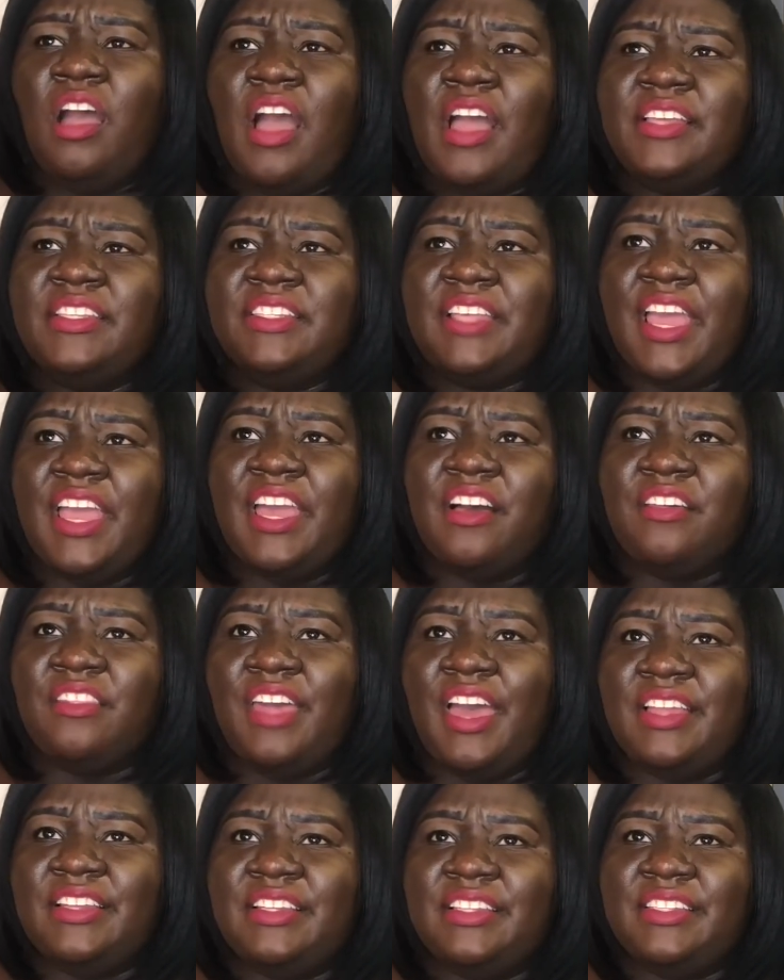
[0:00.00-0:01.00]
I say all
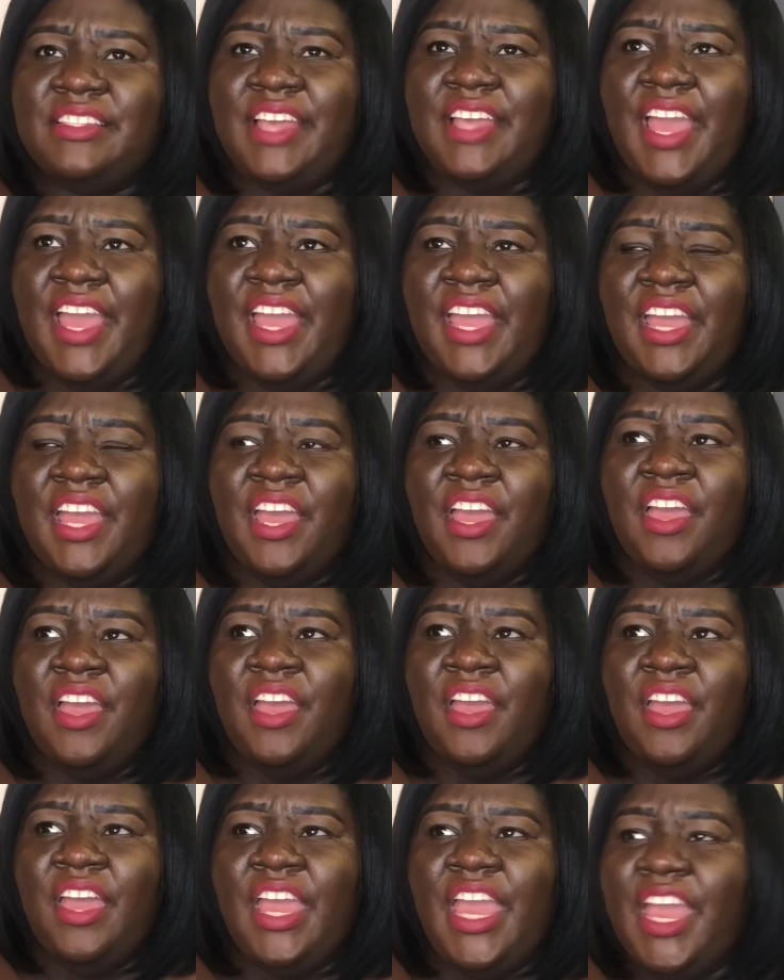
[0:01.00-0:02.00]
that to say,
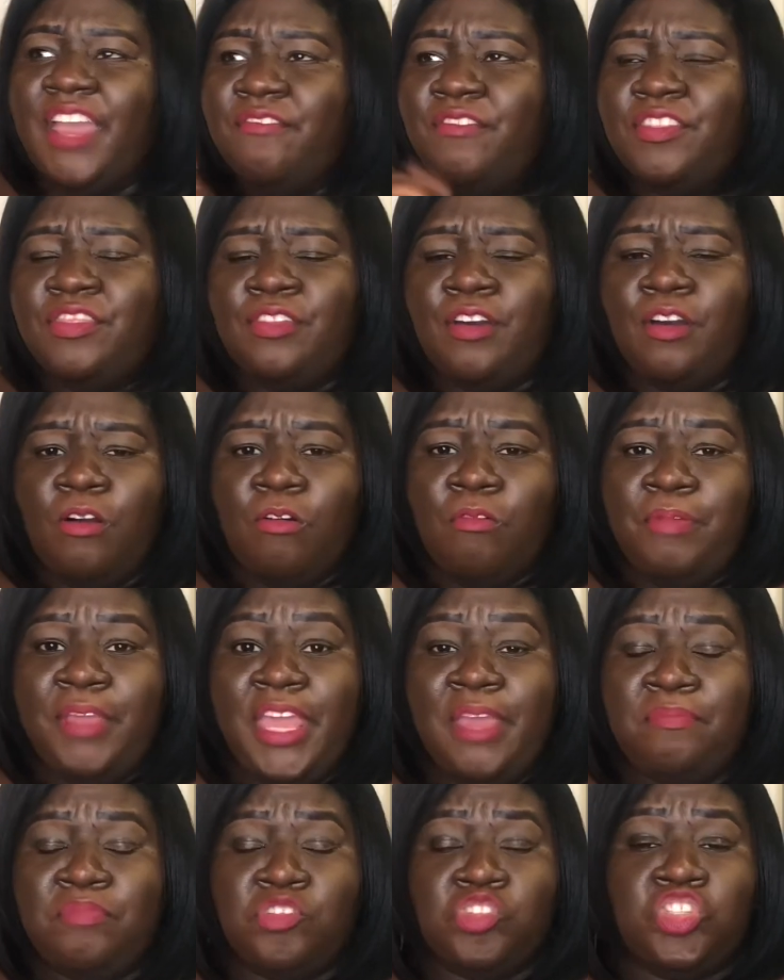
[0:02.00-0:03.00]
even though
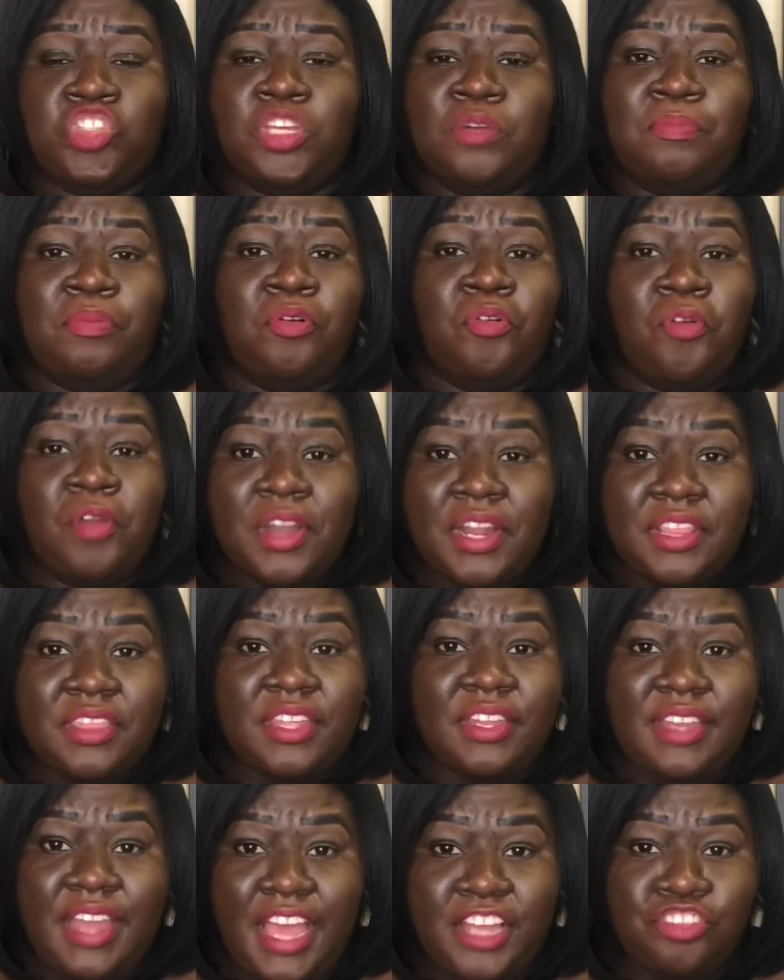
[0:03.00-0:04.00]
people supported
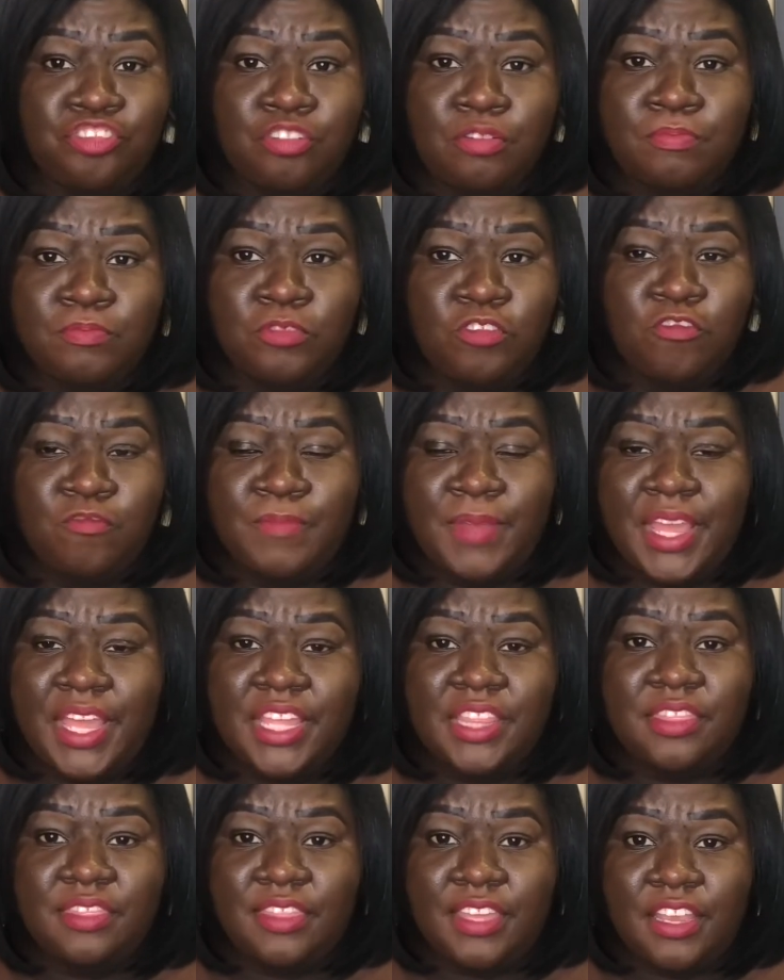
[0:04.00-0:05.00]
the natural movement
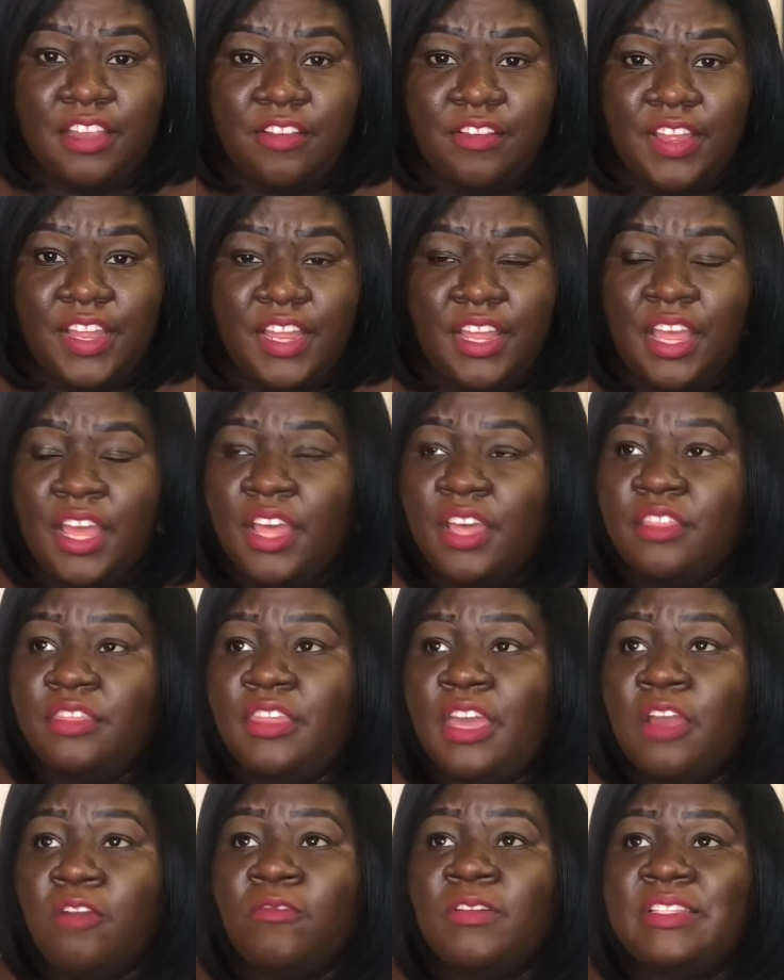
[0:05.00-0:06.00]
in theory,
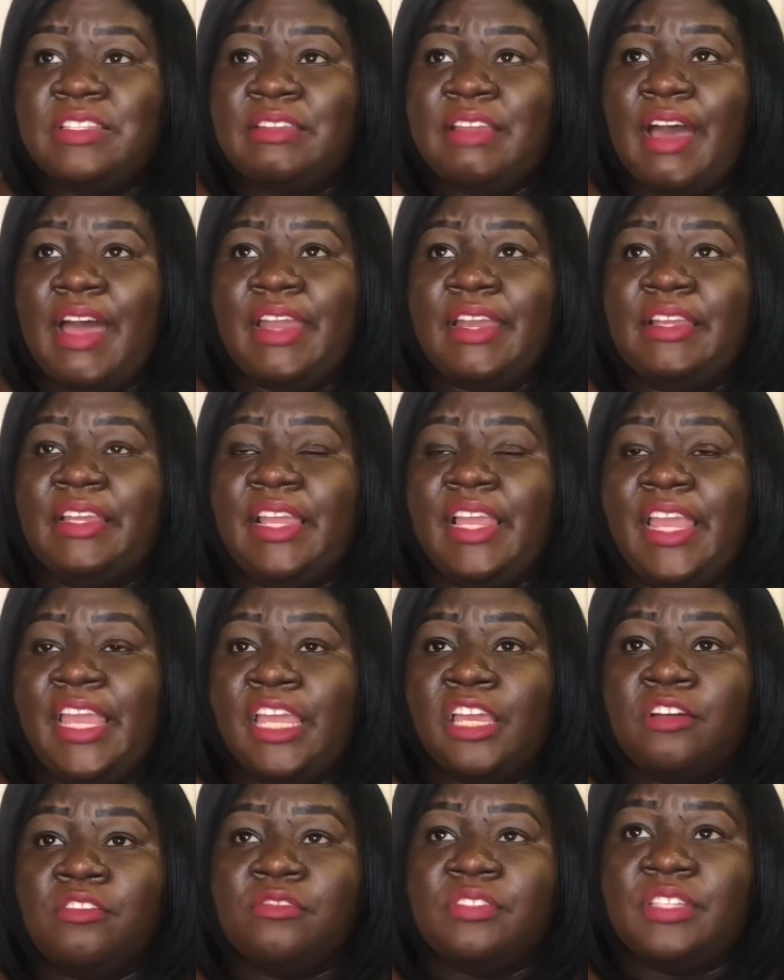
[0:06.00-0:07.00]
there was not an
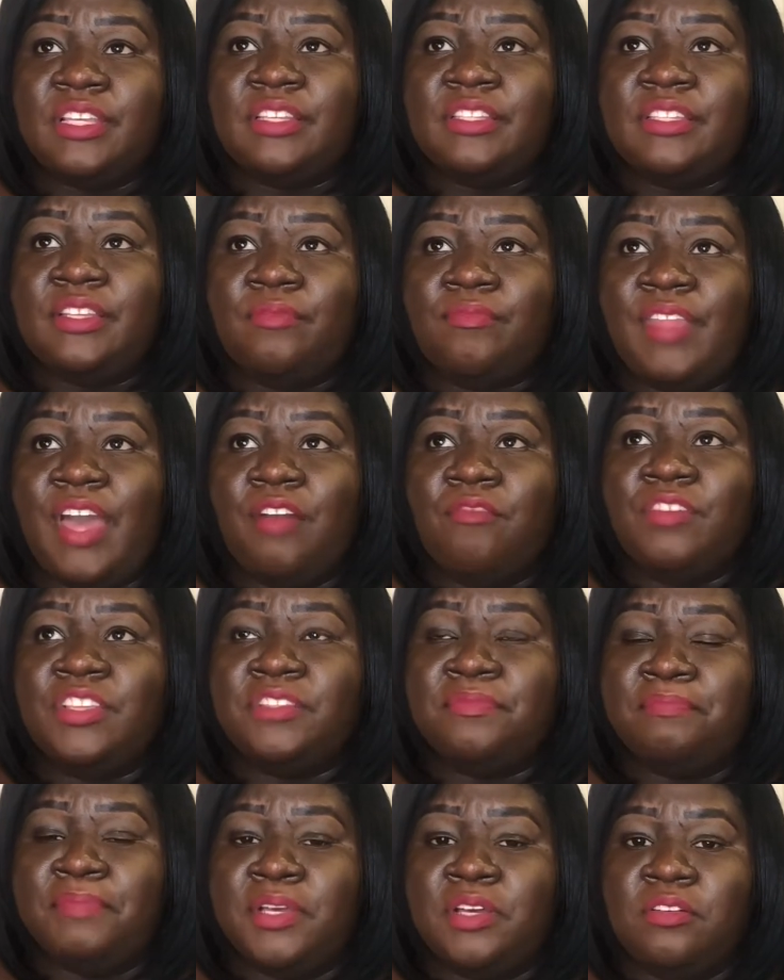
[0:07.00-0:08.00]
ecosystem that
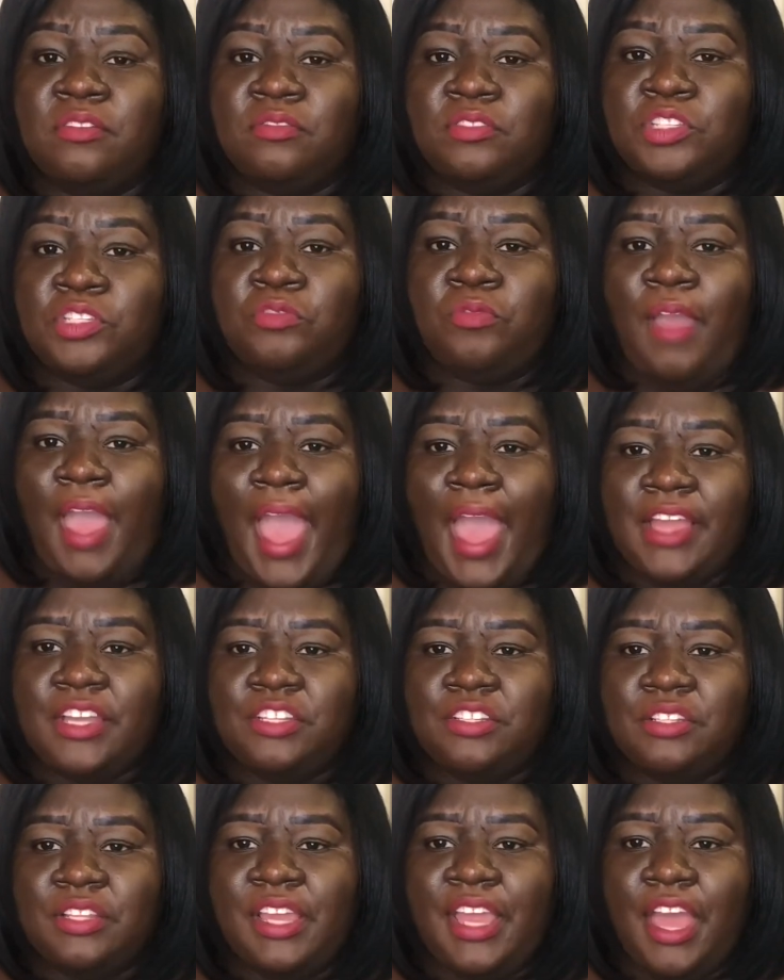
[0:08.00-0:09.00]
was built to
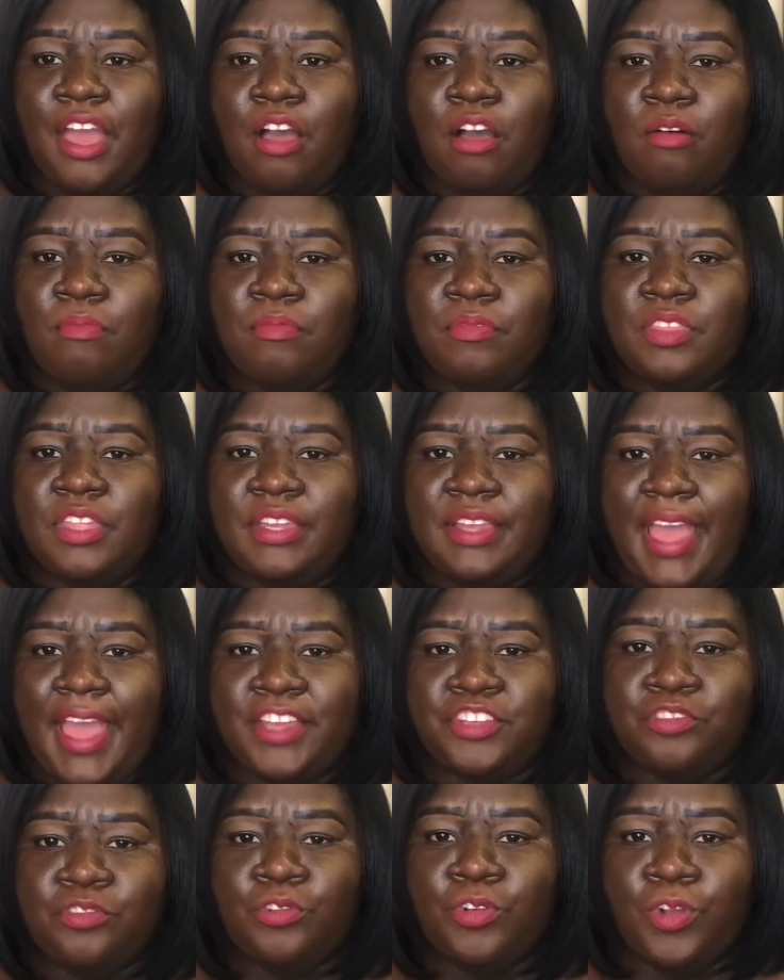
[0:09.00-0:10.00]
actually help the
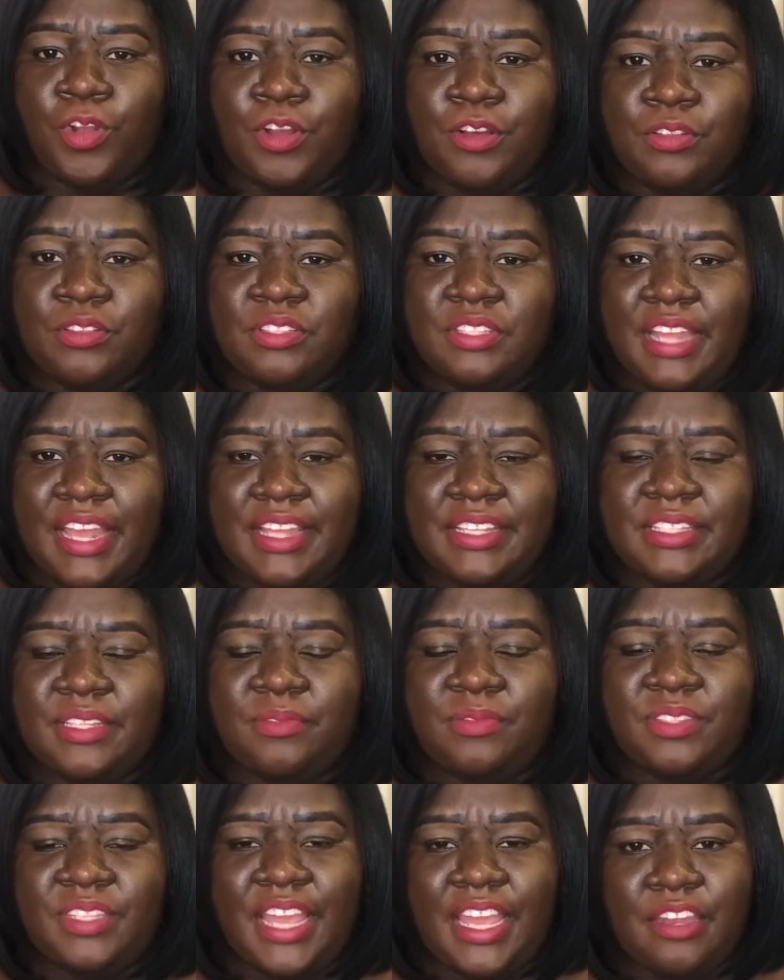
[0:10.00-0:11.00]
natural growth stay
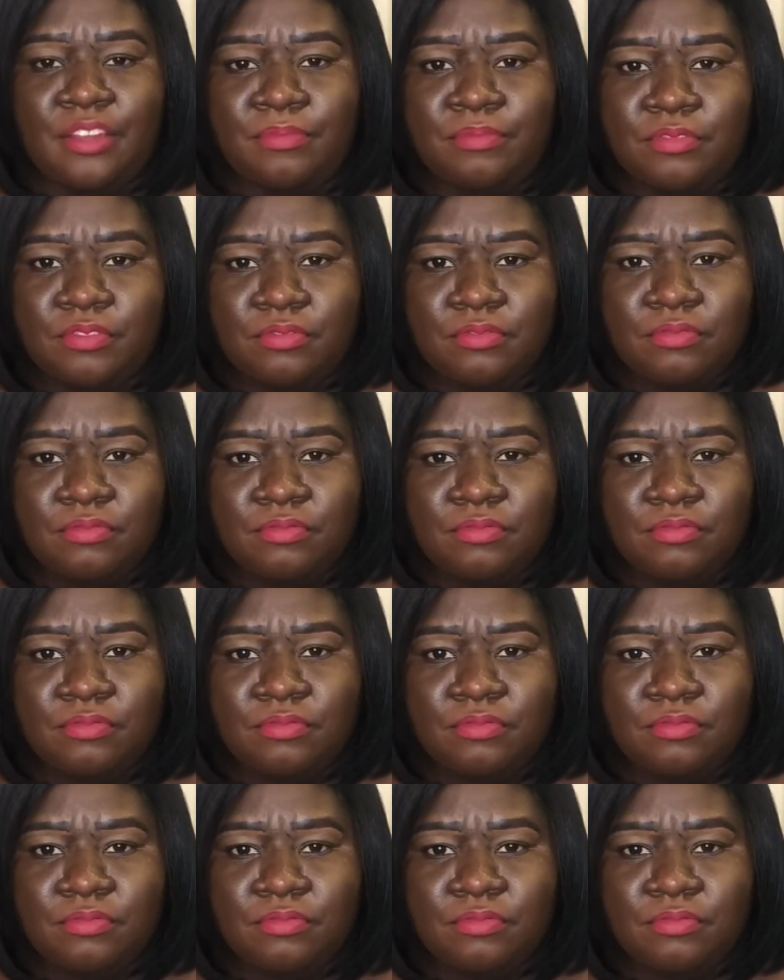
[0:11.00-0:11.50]
sustainable.